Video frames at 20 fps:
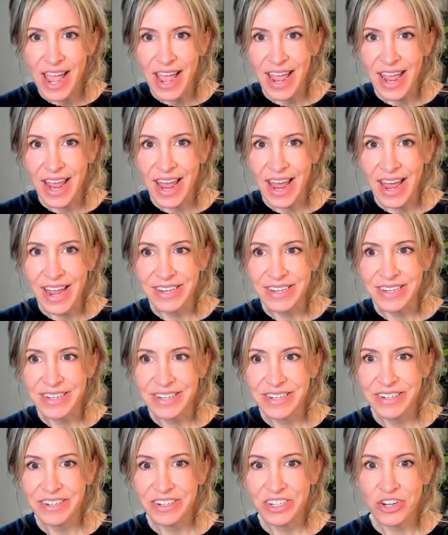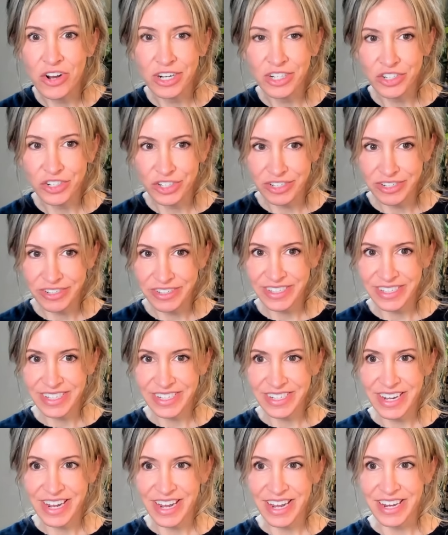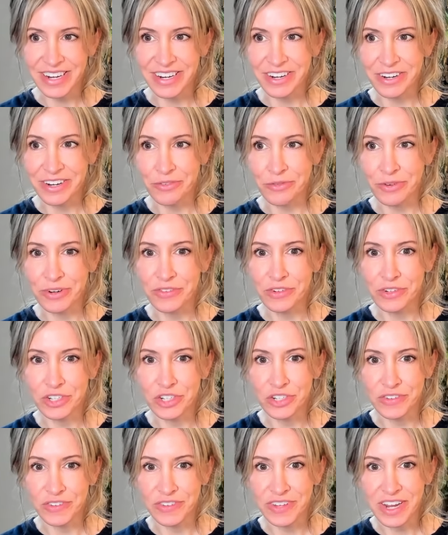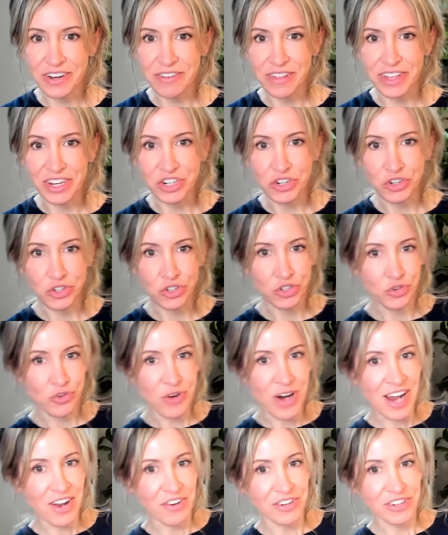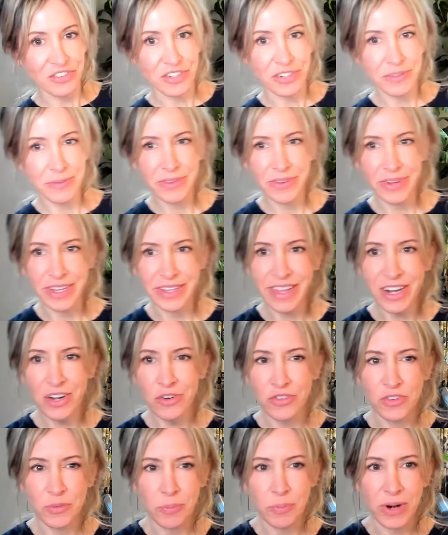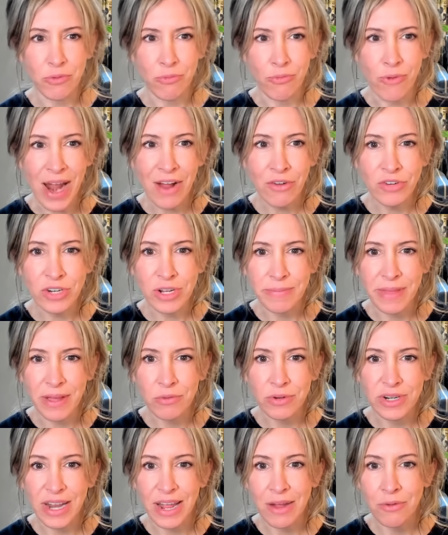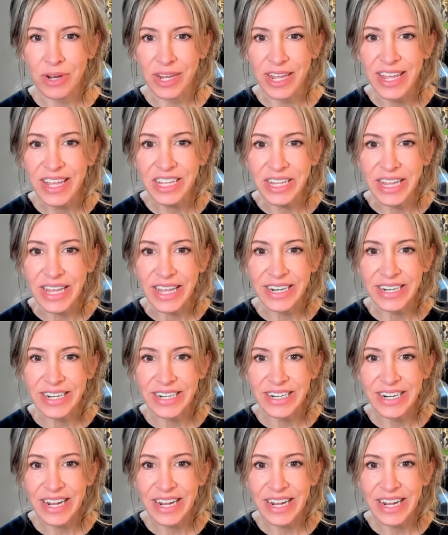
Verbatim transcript: And doctors and researchers kind of like turned around and looked, and they're like, they don't spray Roundup. That would, that would kill it.